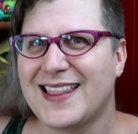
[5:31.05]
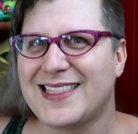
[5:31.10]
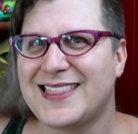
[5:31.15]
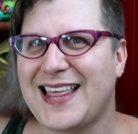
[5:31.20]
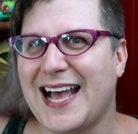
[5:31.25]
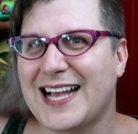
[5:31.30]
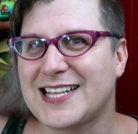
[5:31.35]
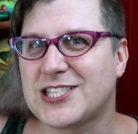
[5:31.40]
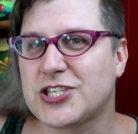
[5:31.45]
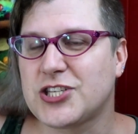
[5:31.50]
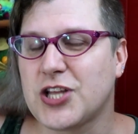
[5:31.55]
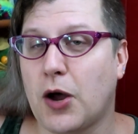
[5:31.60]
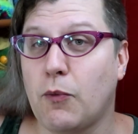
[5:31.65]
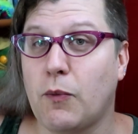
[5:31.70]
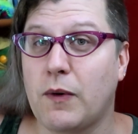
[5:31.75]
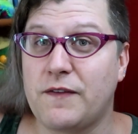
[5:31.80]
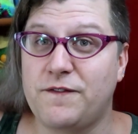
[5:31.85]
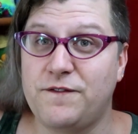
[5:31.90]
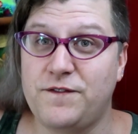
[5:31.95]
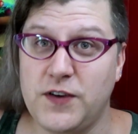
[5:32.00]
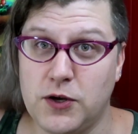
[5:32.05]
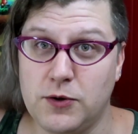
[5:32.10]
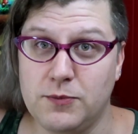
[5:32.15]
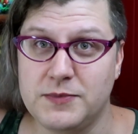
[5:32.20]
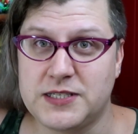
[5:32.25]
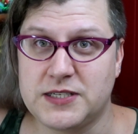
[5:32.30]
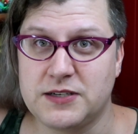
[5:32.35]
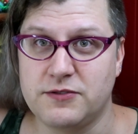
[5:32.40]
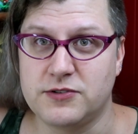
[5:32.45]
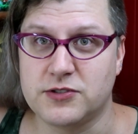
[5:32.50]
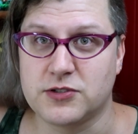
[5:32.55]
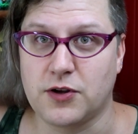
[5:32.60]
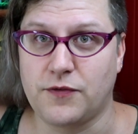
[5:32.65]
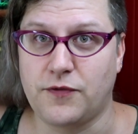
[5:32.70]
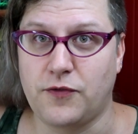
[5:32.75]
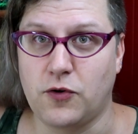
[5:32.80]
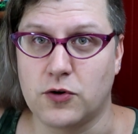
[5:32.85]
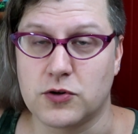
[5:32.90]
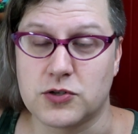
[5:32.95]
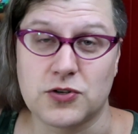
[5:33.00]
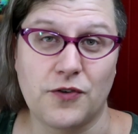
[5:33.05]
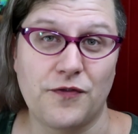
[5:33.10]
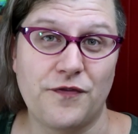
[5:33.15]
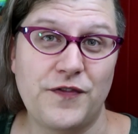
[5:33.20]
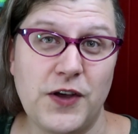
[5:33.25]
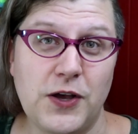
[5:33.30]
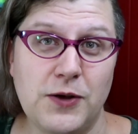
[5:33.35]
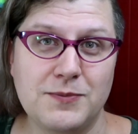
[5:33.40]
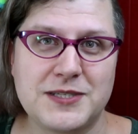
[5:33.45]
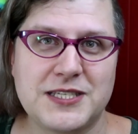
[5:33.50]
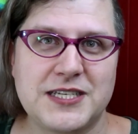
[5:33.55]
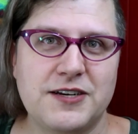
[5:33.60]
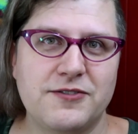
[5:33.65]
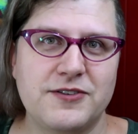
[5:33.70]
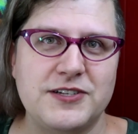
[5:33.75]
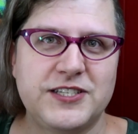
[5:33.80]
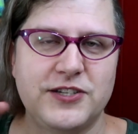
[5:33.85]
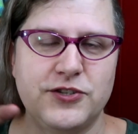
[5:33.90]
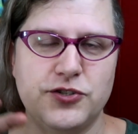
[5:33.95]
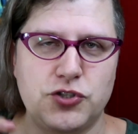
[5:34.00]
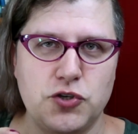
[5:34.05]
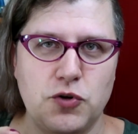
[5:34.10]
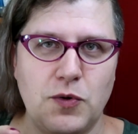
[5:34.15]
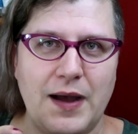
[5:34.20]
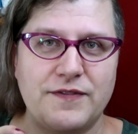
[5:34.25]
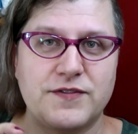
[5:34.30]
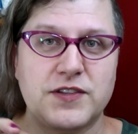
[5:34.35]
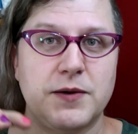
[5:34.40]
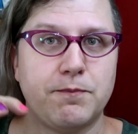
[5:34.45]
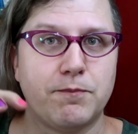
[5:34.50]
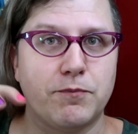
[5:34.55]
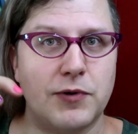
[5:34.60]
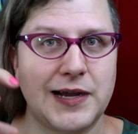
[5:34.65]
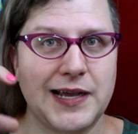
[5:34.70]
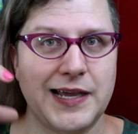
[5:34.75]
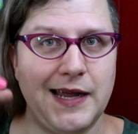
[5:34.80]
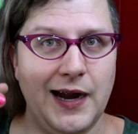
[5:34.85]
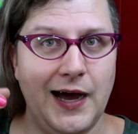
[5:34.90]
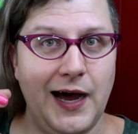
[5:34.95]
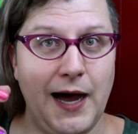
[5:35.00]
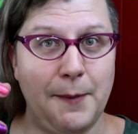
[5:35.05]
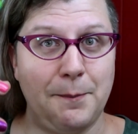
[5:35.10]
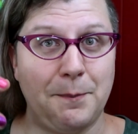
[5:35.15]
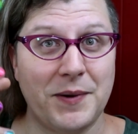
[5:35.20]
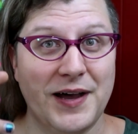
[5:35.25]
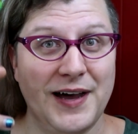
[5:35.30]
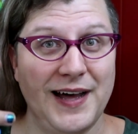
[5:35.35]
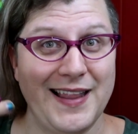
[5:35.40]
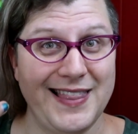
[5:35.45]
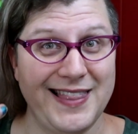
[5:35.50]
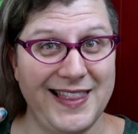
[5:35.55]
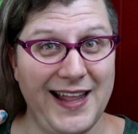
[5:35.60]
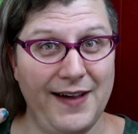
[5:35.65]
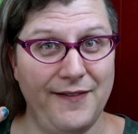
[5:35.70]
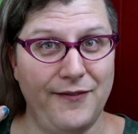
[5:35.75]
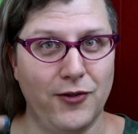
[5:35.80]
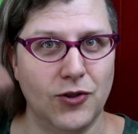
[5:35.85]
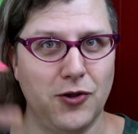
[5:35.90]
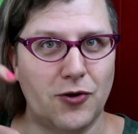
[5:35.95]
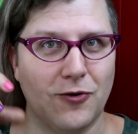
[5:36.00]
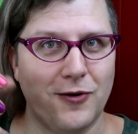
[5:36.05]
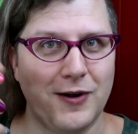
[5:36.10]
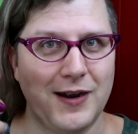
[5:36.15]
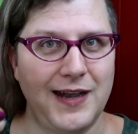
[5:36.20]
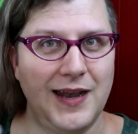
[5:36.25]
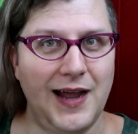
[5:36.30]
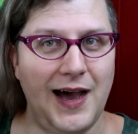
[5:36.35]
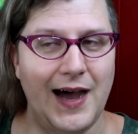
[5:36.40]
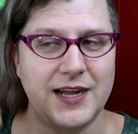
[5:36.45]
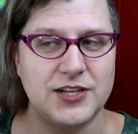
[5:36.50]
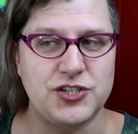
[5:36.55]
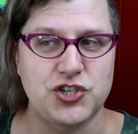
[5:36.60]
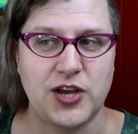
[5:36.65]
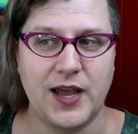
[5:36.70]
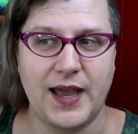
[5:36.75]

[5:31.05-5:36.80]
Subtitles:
That's not what film series are for. So film series, you do have to bring it up a level or a notch.